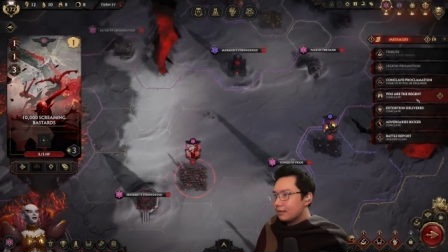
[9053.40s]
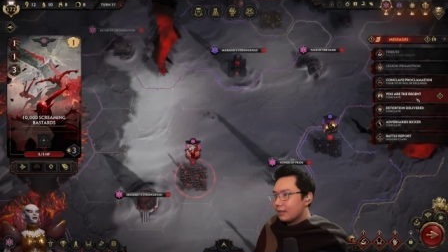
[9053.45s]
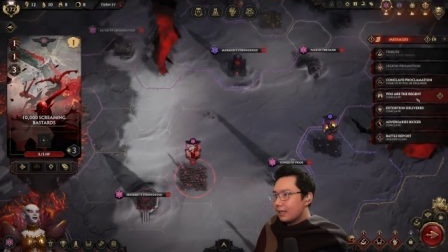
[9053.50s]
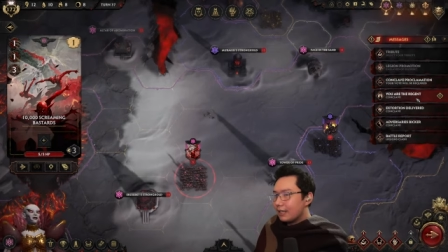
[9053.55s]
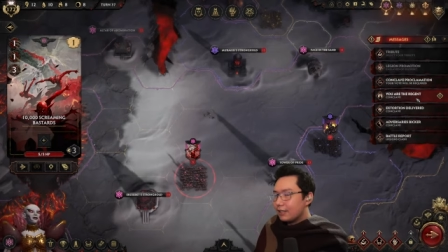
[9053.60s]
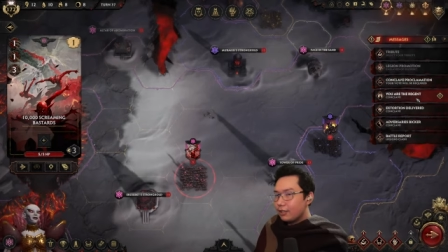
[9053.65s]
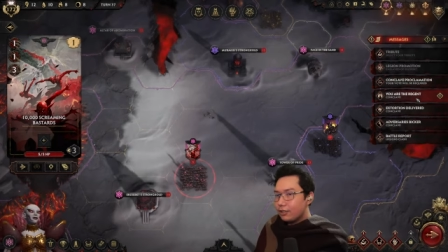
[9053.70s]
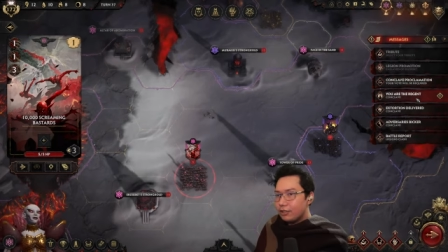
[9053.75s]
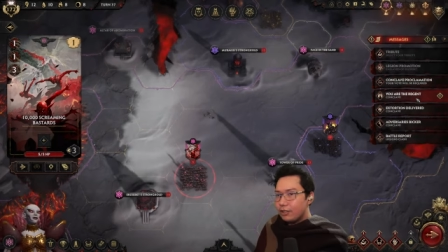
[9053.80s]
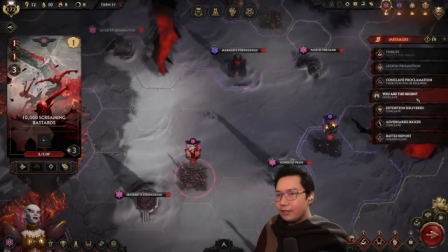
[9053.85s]
I
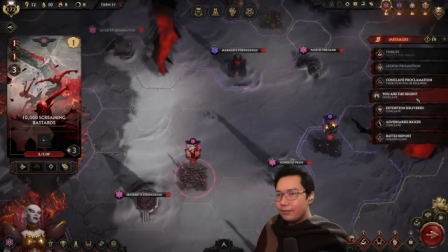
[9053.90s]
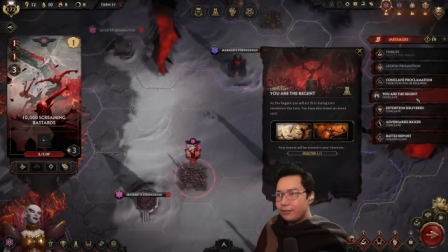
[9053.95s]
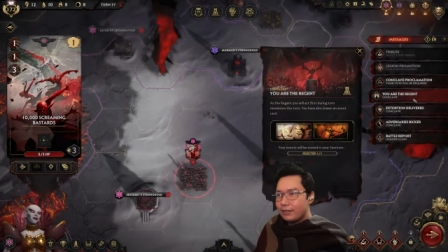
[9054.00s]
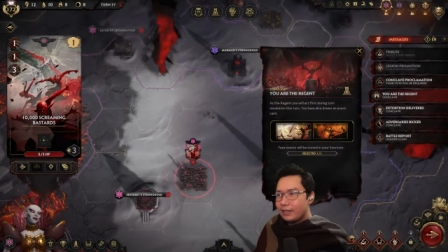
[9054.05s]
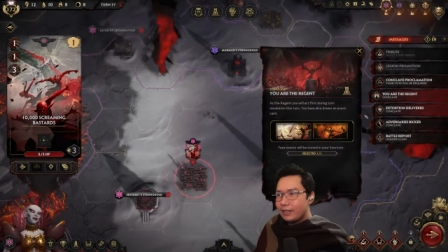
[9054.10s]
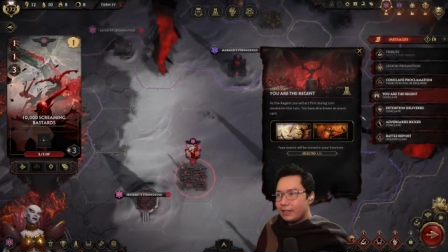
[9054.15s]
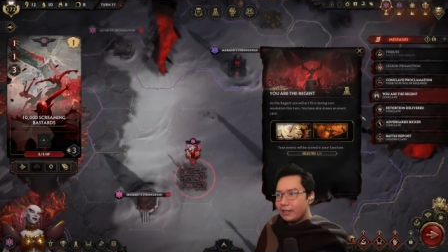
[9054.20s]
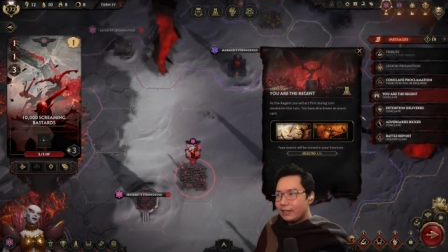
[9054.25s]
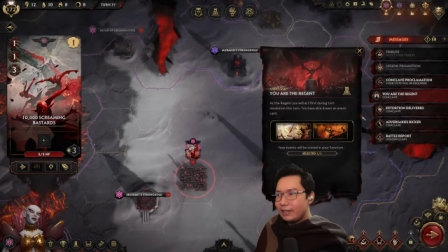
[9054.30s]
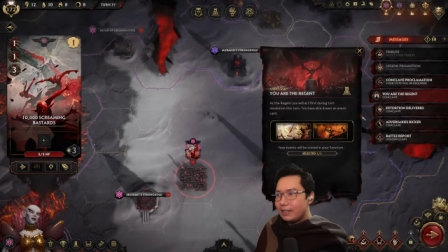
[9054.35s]
don't know if
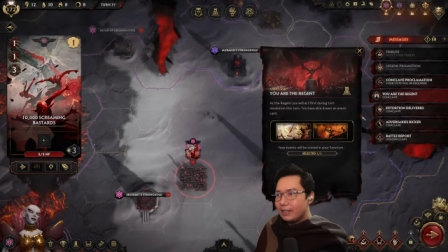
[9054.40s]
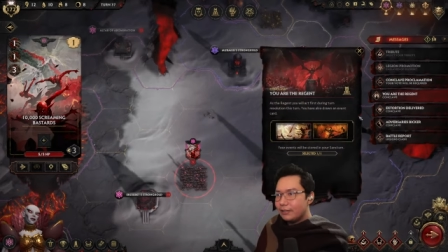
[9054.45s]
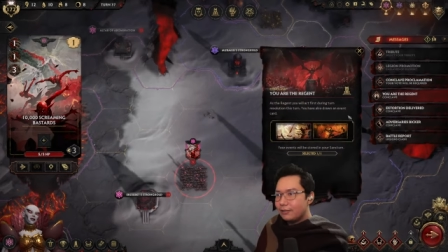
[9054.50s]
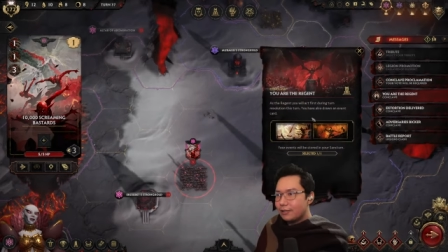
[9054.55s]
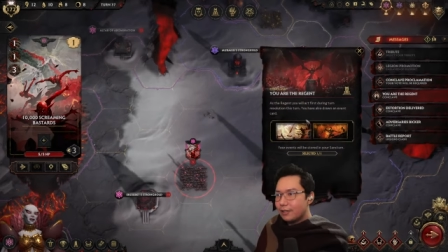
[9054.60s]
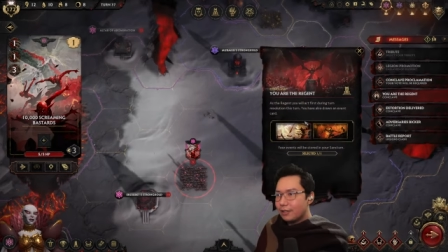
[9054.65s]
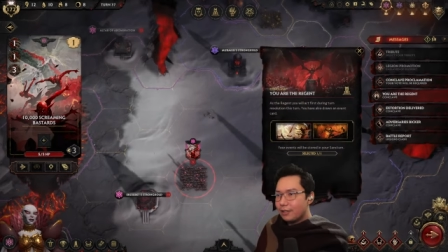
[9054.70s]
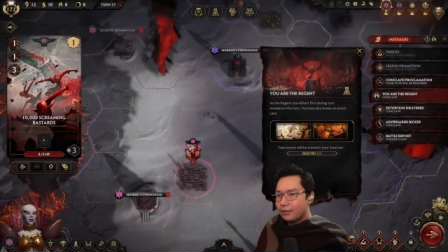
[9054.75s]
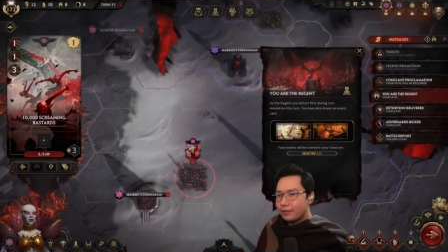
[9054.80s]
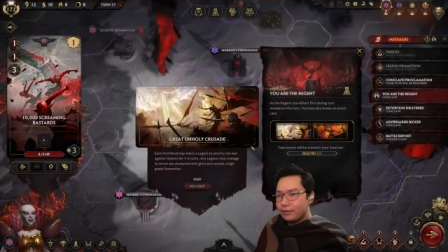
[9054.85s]
the
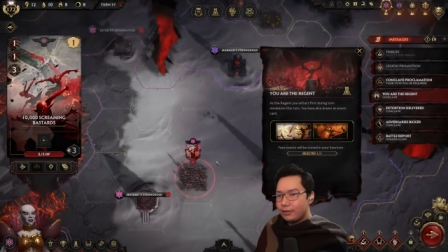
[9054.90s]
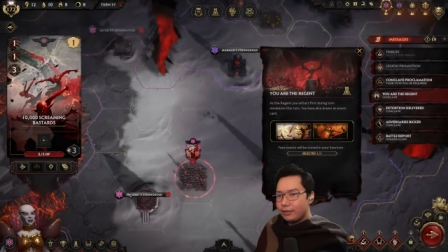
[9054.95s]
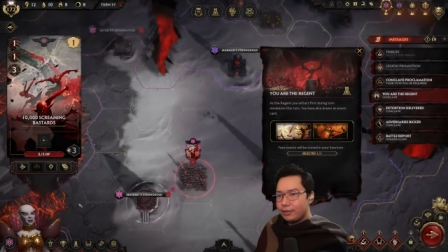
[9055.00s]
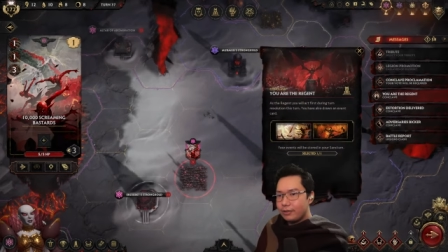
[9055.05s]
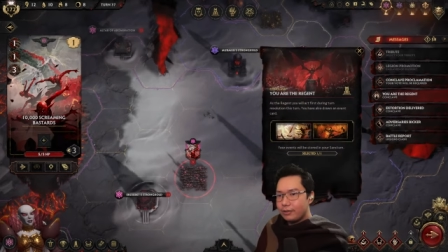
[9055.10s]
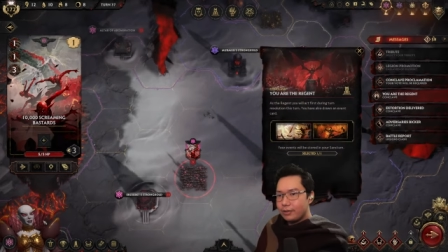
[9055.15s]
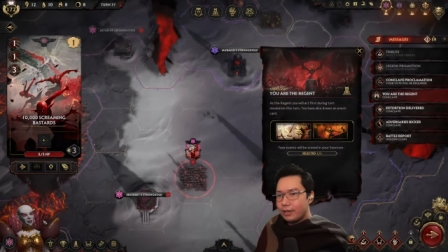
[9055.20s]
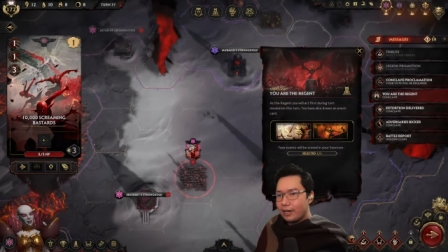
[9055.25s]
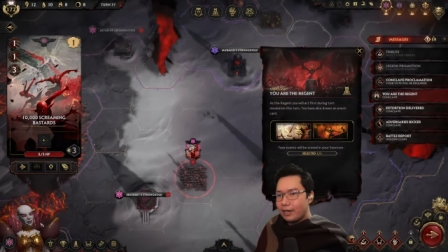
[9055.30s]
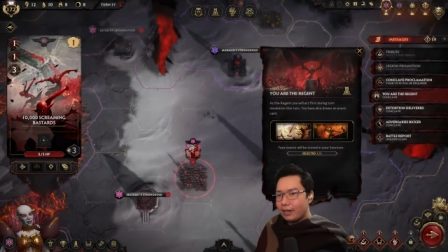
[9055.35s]
hero
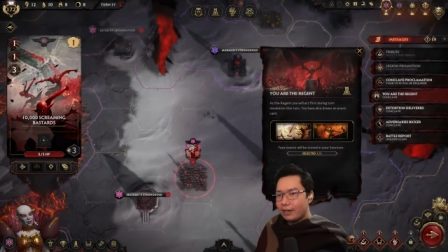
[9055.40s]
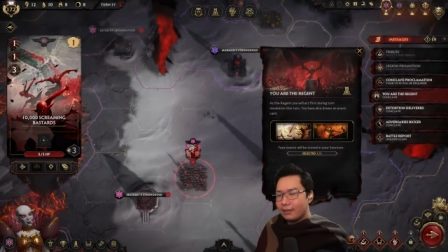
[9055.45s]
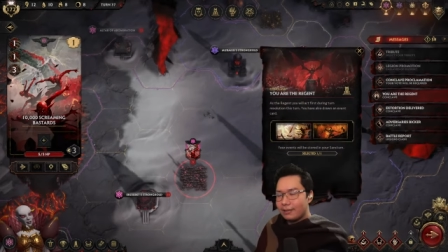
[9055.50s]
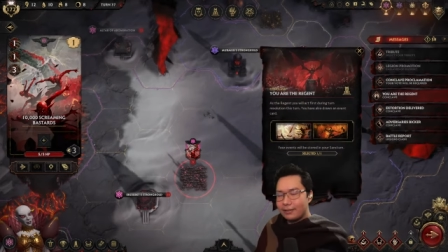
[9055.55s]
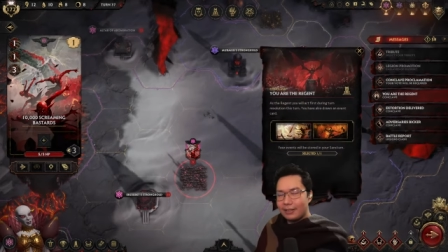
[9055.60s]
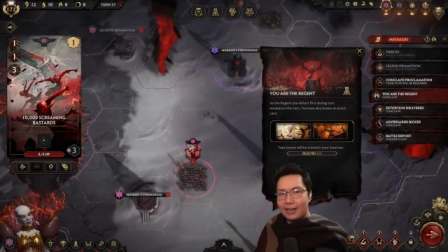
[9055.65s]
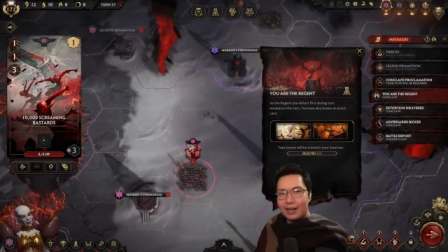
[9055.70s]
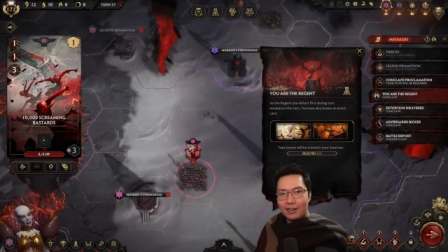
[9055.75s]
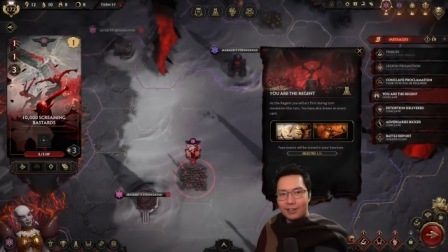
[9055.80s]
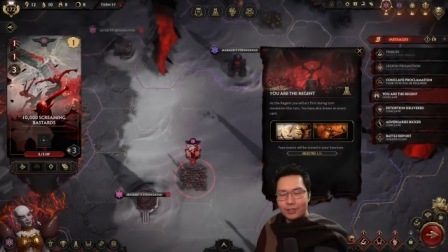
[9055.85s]
you are,
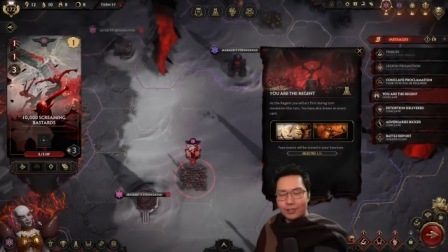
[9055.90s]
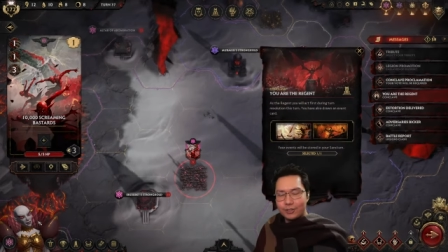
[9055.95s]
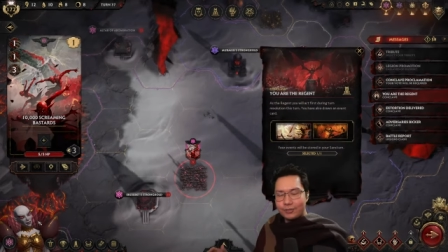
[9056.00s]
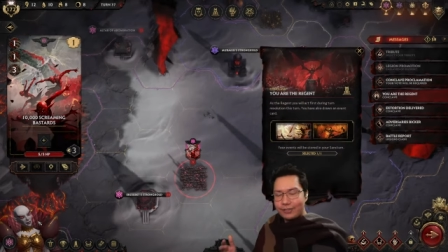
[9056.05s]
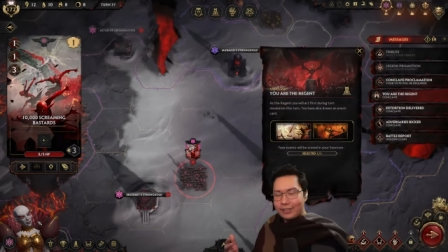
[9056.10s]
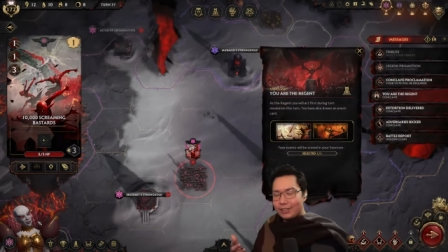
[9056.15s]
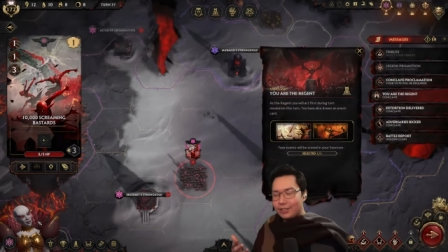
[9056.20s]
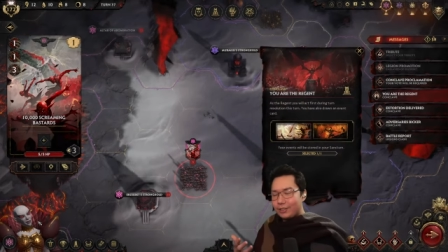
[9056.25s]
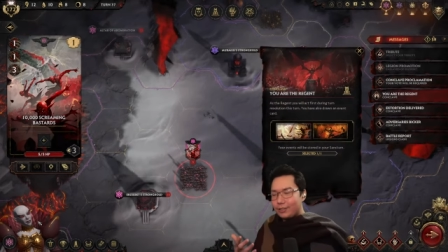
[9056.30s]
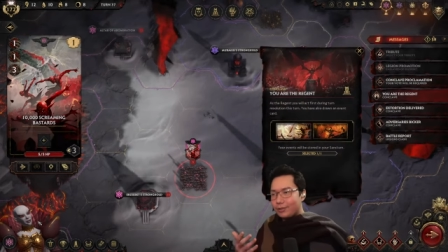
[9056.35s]
the
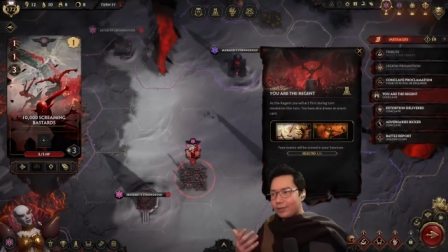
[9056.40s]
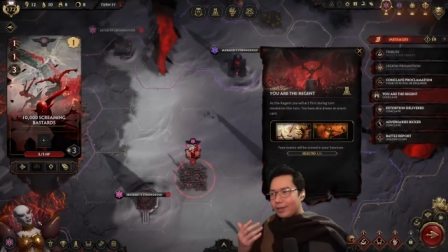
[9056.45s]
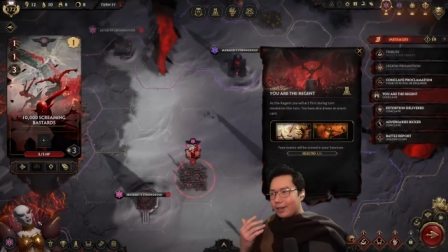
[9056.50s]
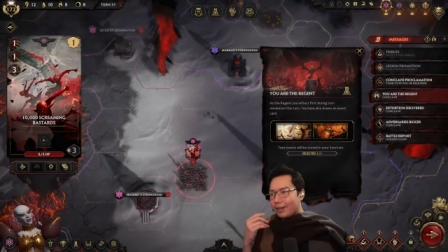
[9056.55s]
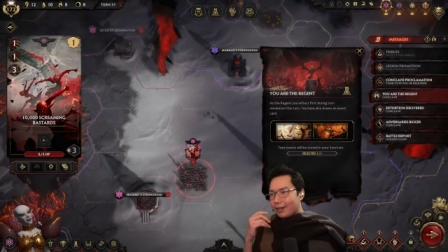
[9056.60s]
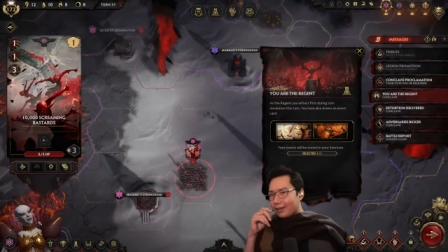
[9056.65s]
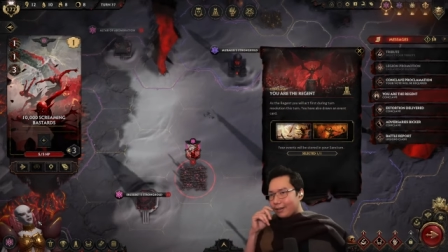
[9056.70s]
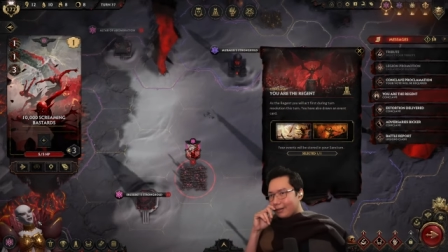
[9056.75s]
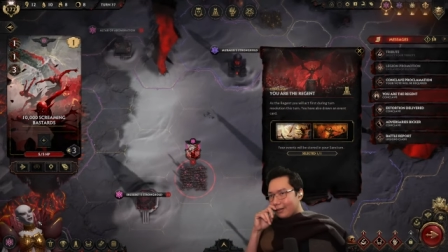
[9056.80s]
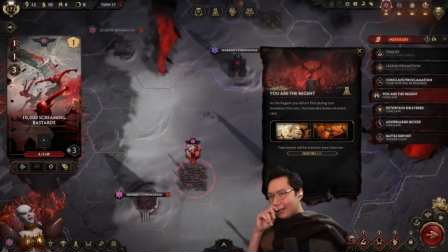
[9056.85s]
archfiend you
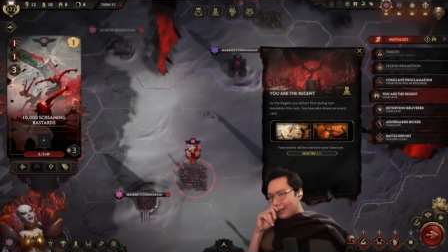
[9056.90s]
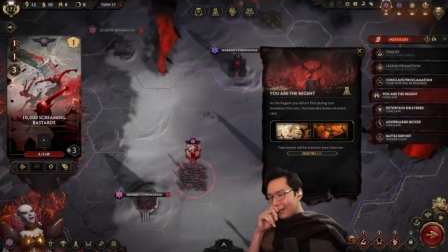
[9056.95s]
are,